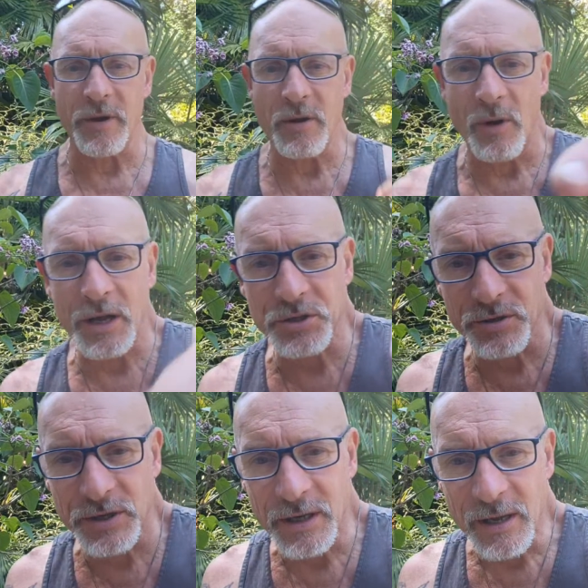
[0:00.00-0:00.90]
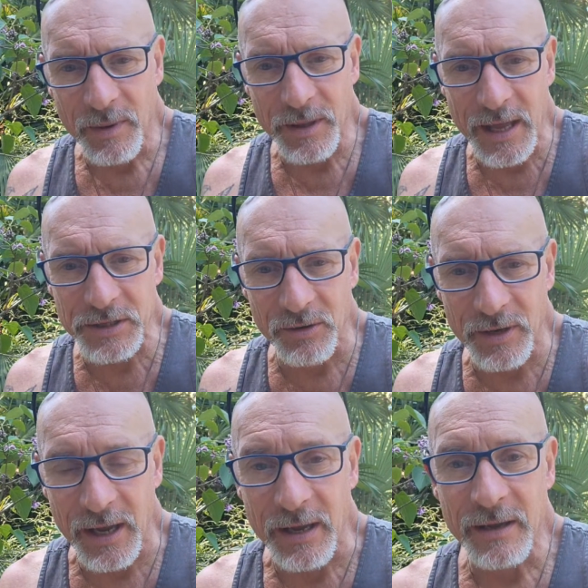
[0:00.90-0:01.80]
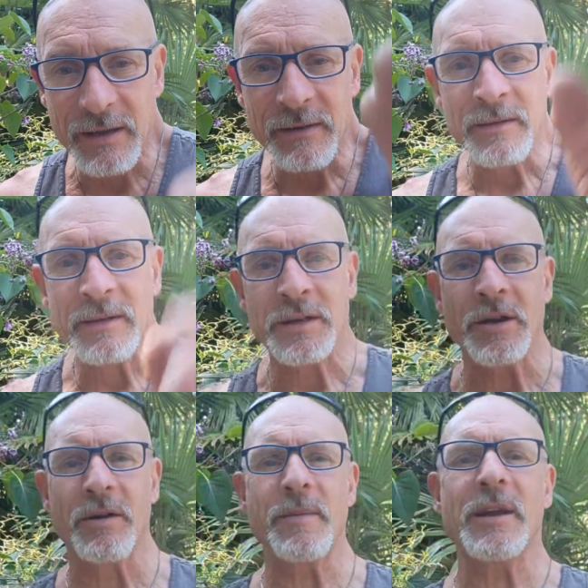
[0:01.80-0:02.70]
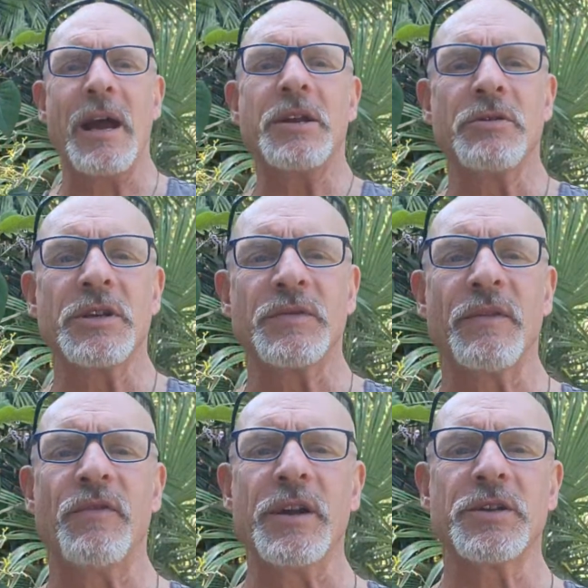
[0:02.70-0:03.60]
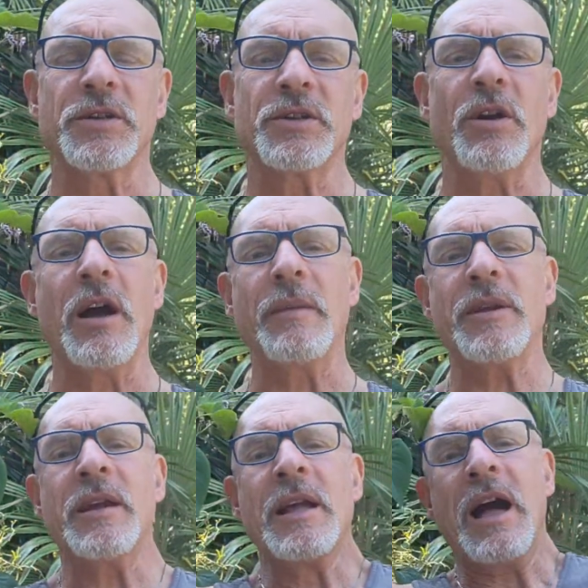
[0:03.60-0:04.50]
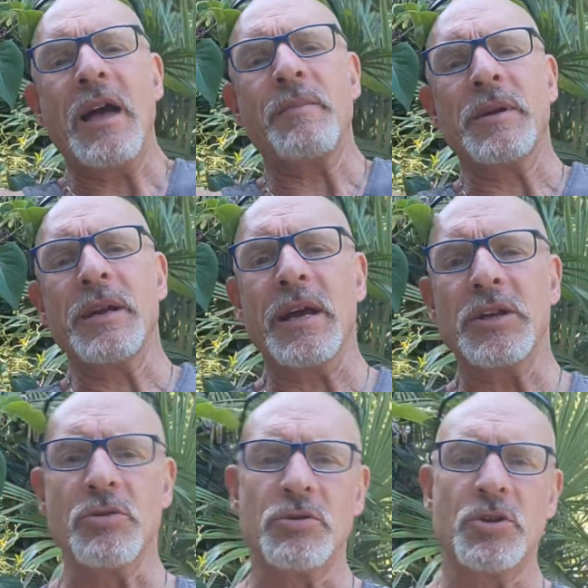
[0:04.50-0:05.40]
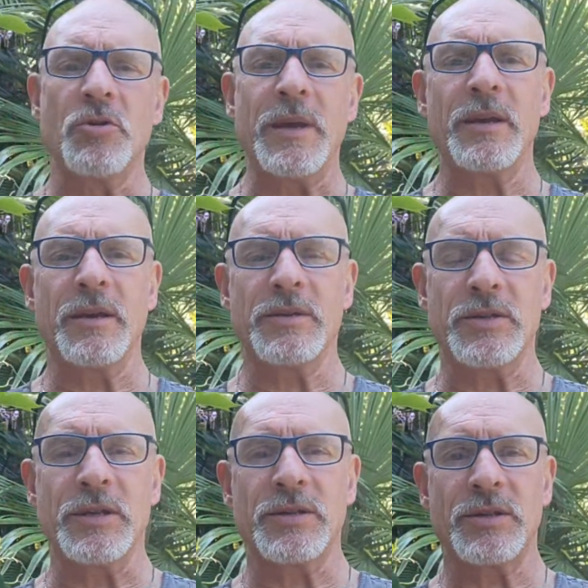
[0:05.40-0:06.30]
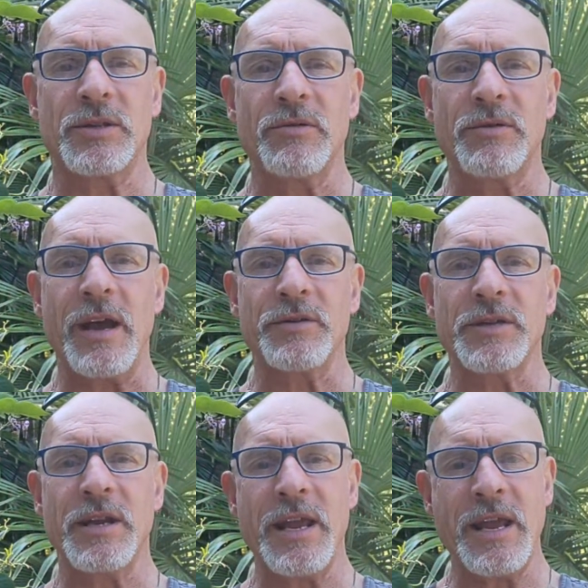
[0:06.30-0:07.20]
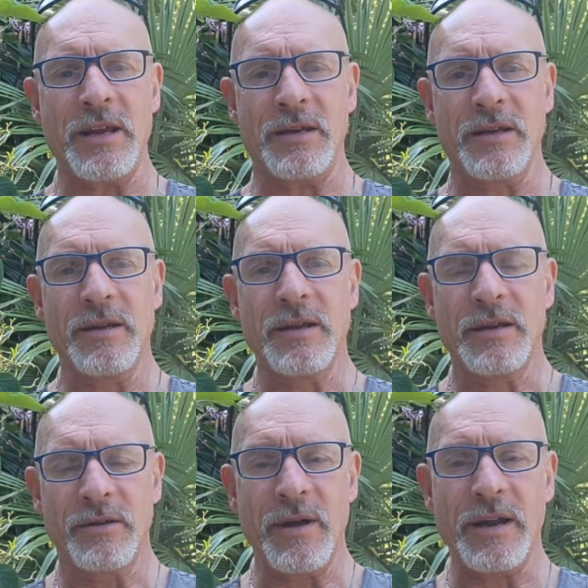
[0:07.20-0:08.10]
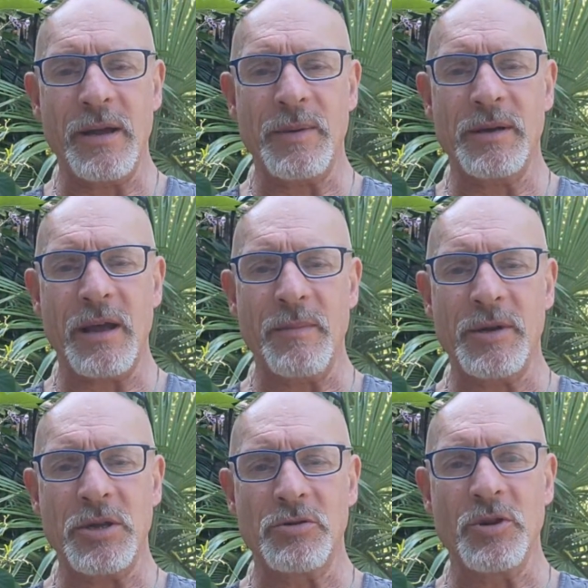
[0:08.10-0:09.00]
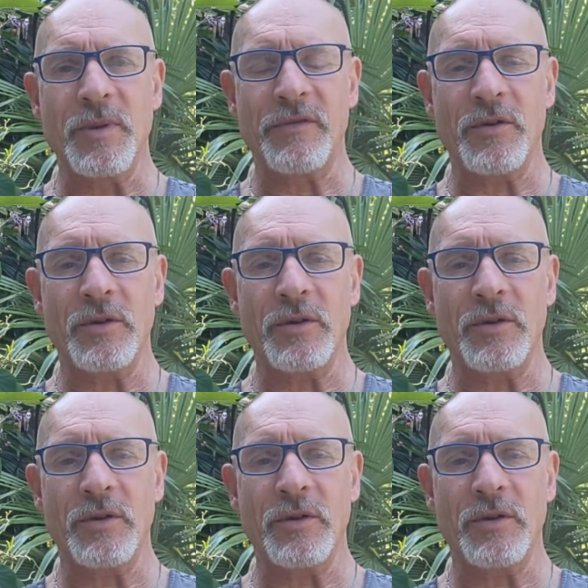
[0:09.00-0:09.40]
watchers, but that's okay. You know what I mean? I do this for fun. It's just a hobby. I've been YouTubing since 2008, right? I've been a YouTuber for